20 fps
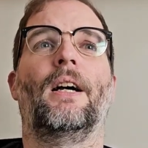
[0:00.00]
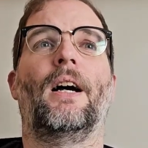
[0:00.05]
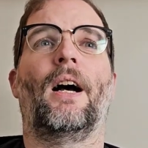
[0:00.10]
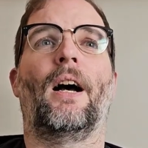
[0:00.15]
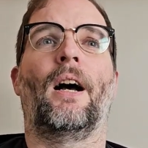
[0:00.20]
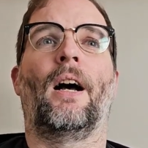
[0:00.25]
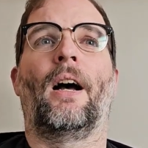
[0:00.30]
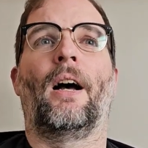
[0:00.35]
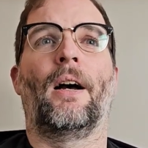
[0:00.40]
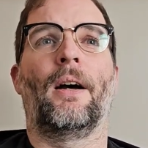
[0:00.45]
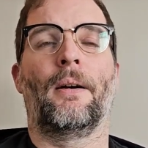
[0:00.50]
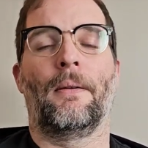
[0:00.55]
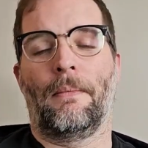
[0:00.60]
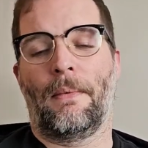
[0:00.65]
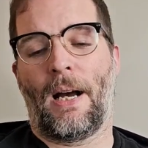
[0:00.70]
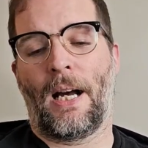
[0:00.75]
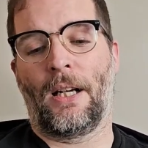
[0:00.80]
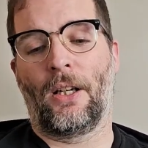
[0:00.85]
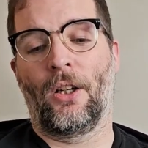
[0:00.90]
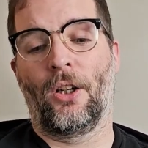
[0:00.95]

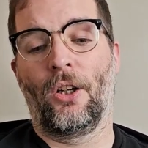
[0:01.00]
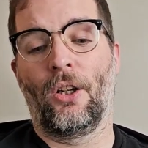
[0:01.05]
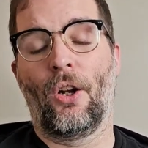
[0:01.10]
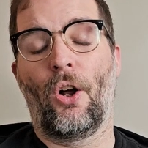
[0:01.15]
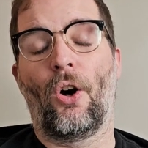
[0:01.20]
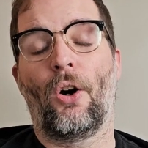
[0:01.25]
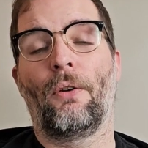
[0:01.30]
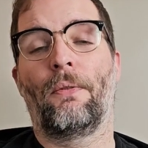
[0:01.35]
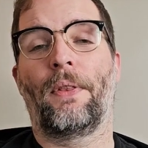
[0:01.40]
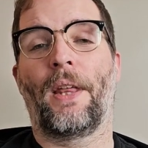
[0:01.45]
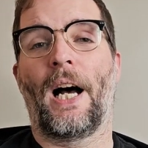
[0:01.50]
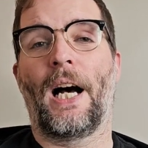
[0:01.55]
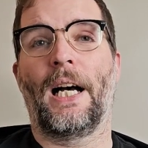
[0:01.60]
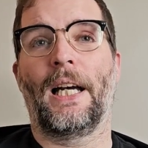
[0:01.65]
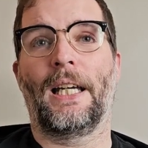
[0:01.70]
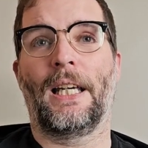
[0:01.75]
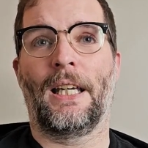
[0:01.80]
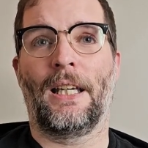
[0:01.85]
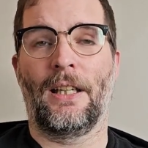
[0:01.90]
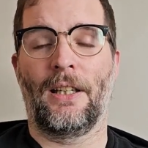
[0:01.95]
Um, and a lot of
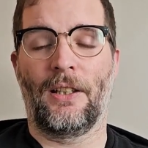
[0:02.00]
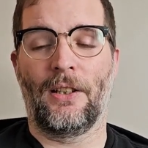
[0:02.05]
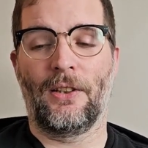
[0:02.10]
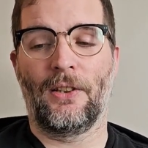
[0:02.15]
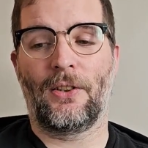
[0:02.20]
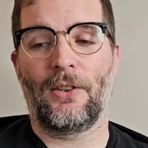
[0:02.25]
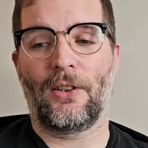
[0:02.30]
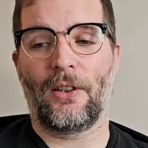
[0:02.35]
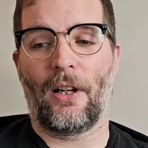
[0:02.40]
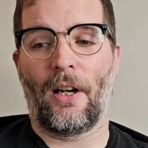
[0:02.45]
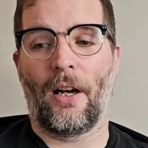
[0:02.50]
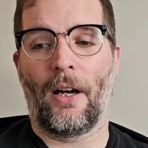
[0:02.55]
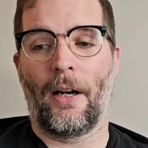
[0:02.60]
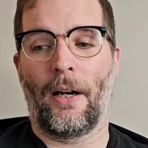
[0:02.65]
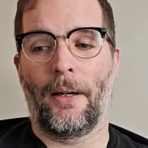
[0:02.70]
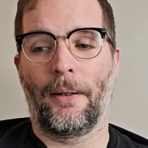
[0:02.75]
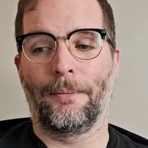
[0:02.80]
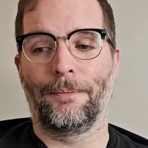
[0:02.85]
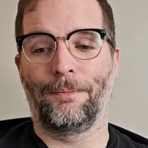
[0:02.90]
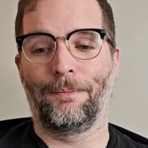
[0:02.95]
that is
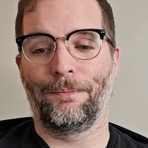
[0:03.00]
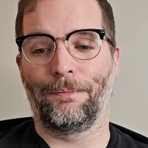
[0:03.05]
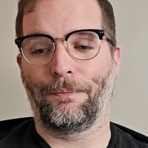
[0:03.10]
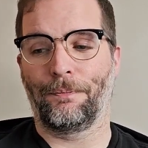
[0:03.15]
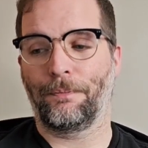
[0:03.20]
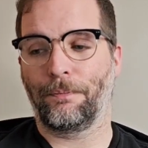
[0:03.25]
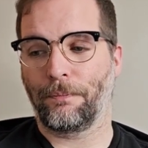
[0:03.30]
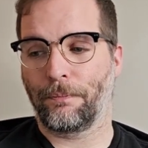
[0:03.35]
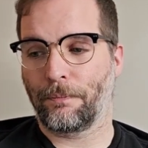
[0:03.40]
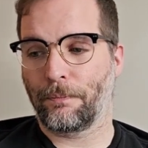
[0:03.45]
um,